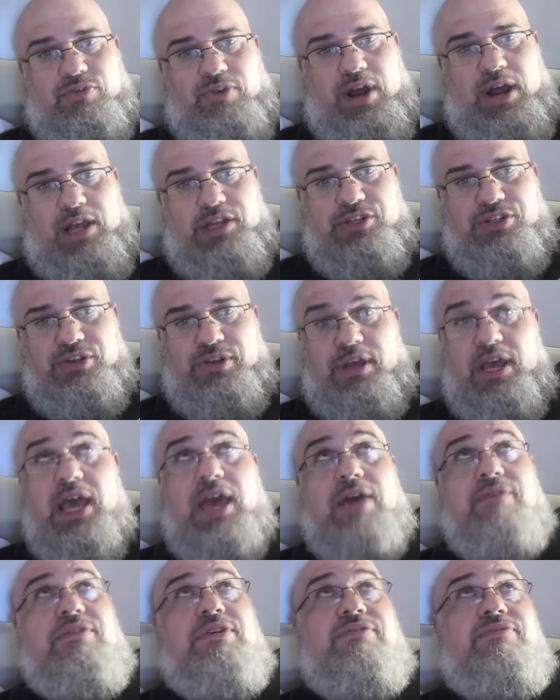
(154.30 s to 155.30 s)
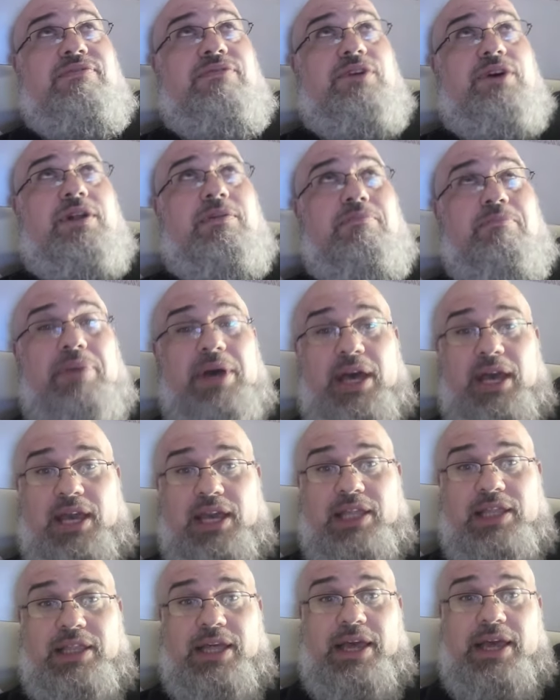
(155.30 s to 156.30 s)
Christ, you heavy foot,
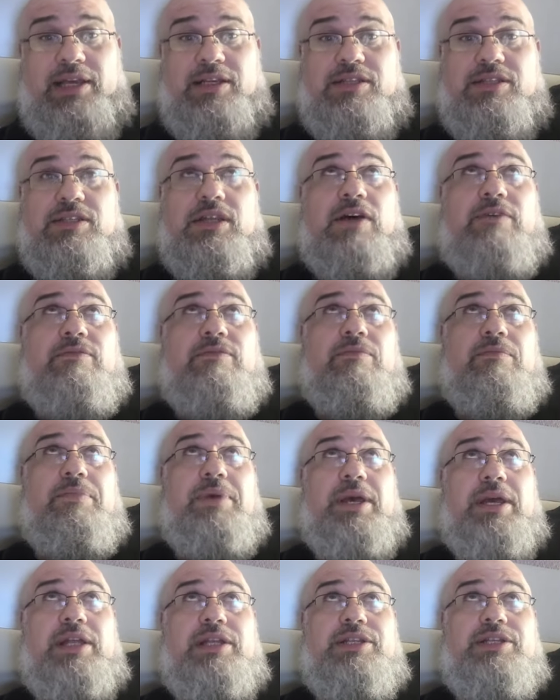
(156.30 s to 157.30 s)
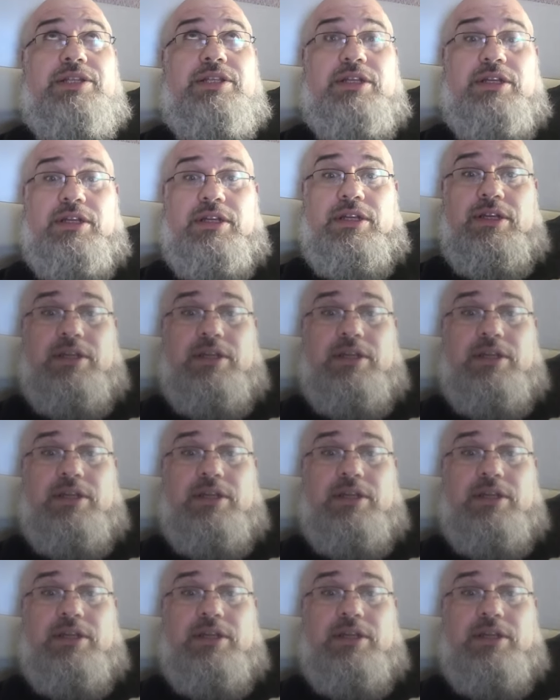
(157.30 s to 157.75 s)
peg leg, some bitch.